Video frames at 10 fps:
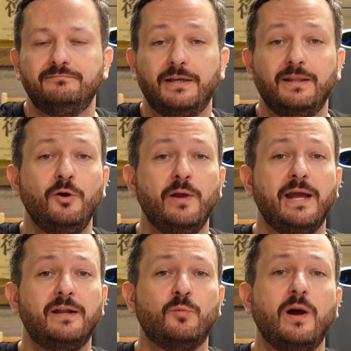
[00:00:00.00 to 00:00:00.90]
Hello
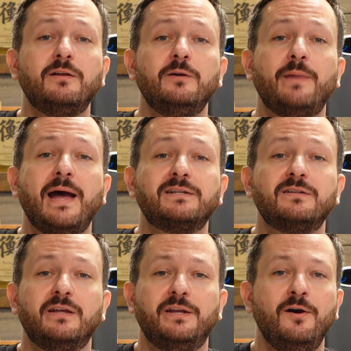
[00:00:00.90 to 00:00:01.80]
and welcome back to
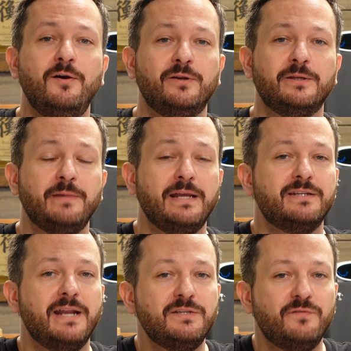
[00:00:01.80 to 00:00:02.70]
Linode. In
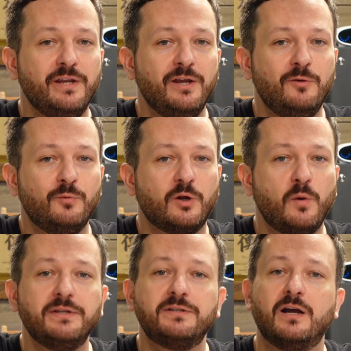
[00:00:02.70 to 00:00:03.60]
today's video, we're
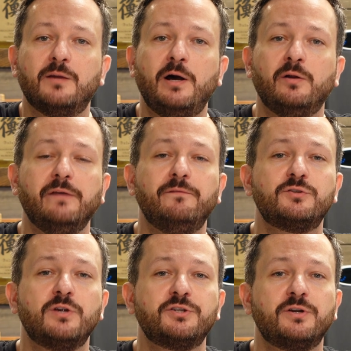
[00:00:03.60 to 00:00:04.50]
going to talk about
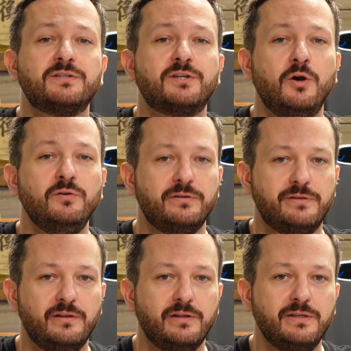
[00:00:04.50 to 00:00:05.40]
infrastructure as code
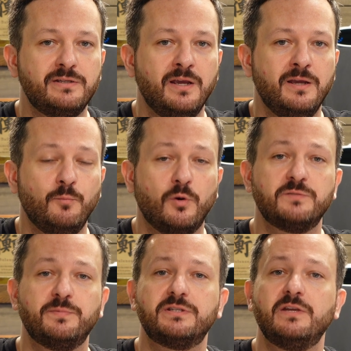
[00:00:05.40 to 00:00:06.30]
utilities. More
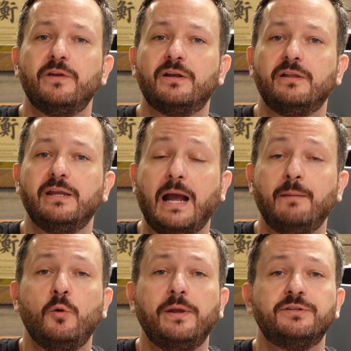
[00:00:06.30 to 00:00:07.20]
specifically,
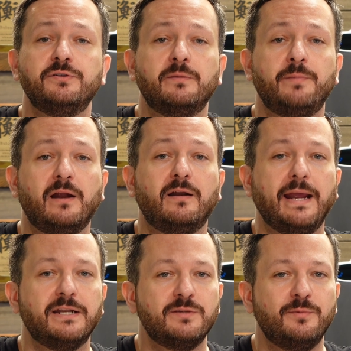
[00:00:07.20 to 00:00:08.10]
I'm going to compare
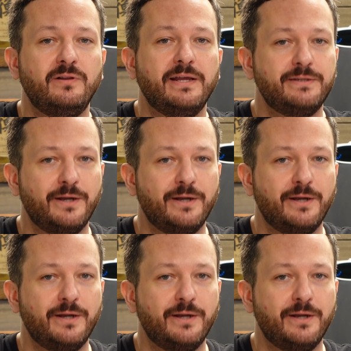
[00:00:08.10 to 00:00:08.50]
Ansible and